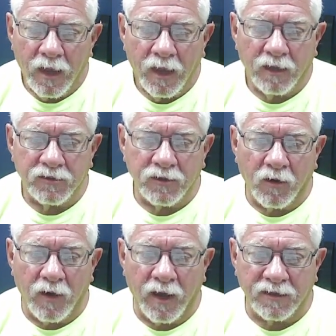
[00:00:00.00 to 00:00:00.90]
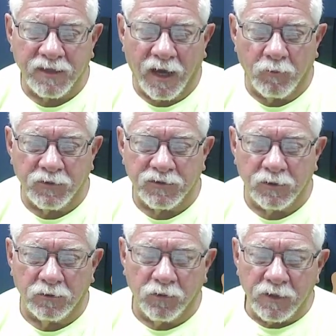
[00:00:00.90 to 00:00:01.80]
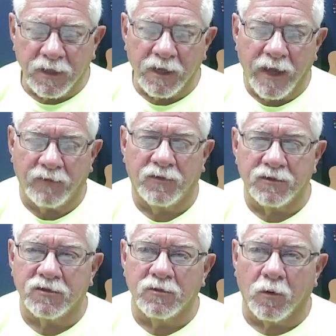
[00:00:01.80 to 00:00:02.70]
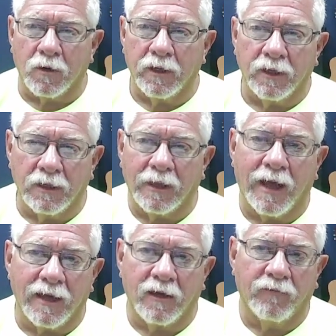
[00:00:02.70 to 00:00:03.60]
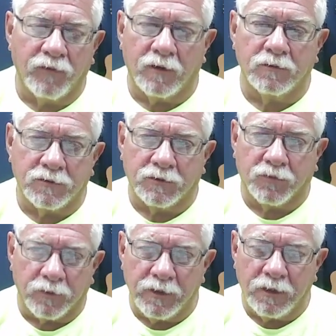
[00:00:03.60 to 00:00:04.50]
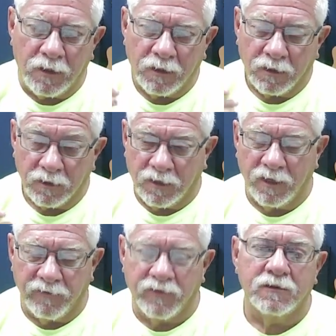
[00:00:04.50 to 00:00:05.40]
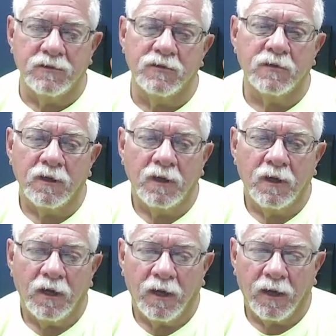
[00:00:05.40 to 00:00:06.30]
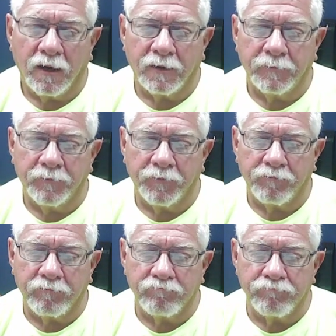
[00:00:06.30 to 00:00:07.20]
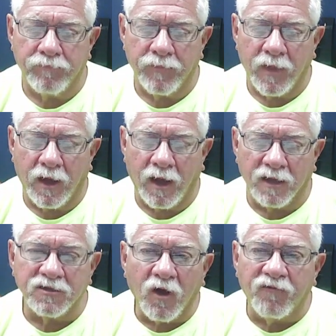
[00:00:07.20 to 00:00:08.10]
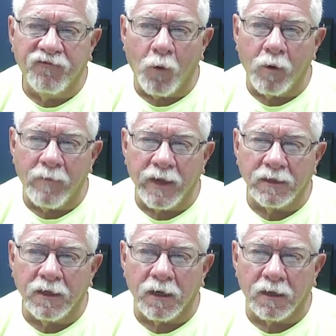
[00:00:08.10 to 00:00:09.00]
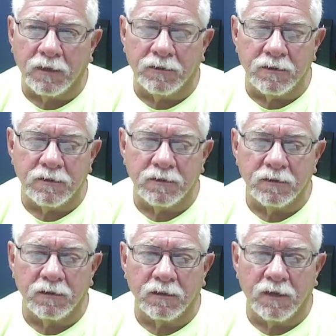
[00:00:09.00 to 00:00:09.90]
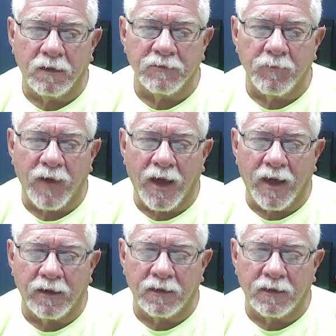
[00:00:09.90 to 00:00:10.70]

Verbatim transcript: And so, as I was looking at this story in light of those three givens, uh, I saw four main characters come to mind.